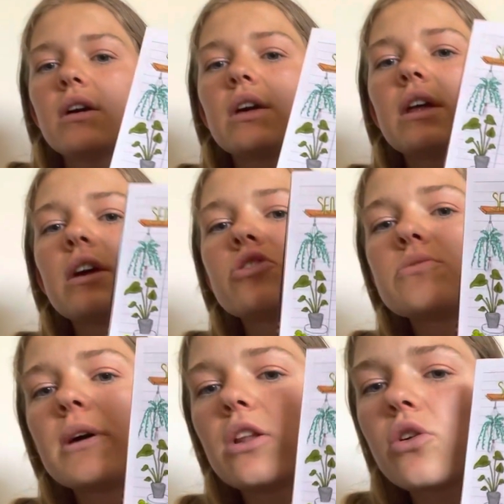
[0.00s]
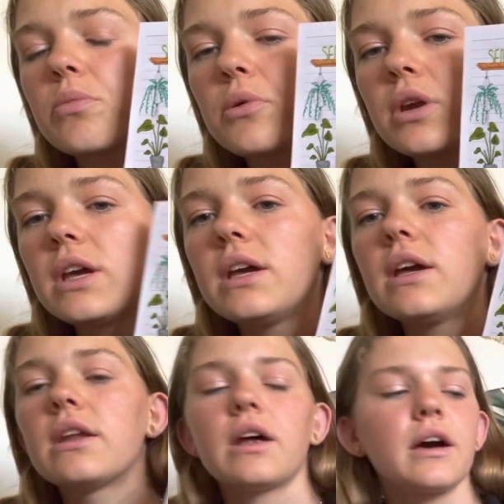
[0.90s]
Again, I just made it look pretty
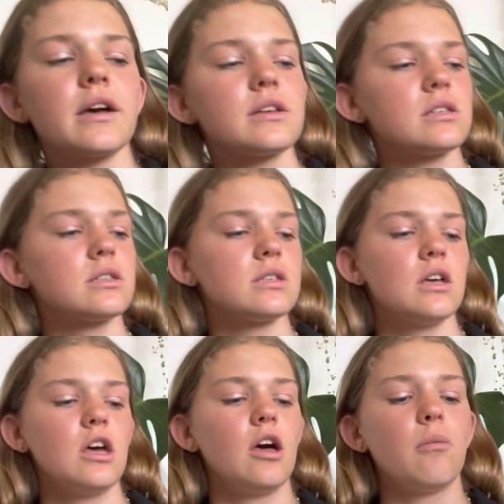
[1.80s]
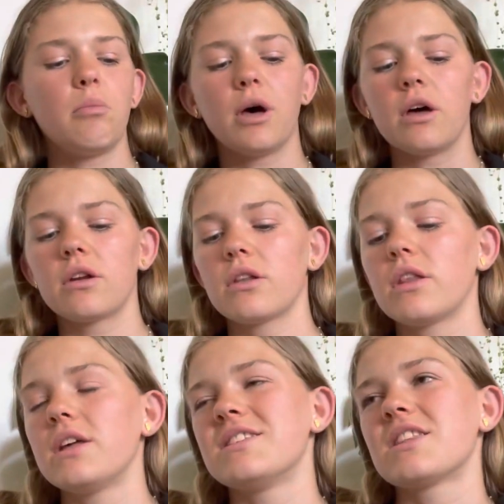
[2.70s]
and nice, but
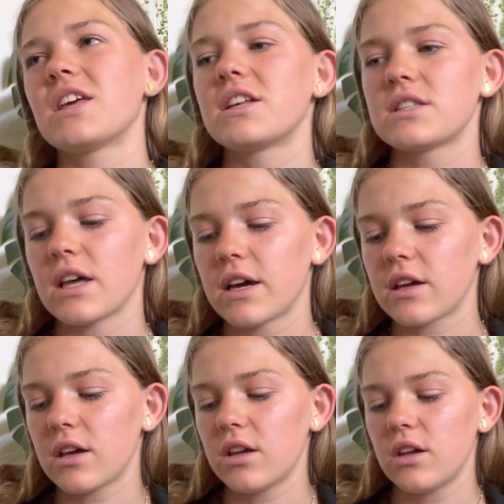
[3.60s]
these are things like,